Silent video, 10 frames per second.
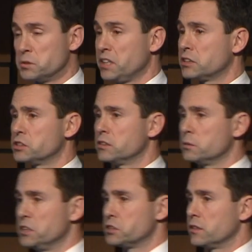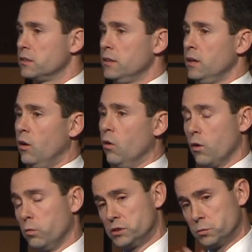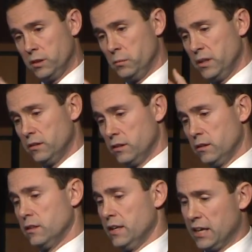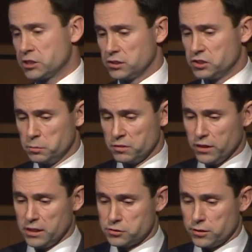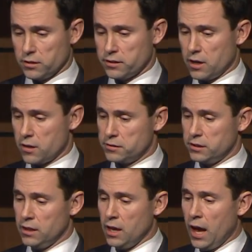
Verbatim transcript: Protection Commissioner, or which will be the, the National Supervisory Authority,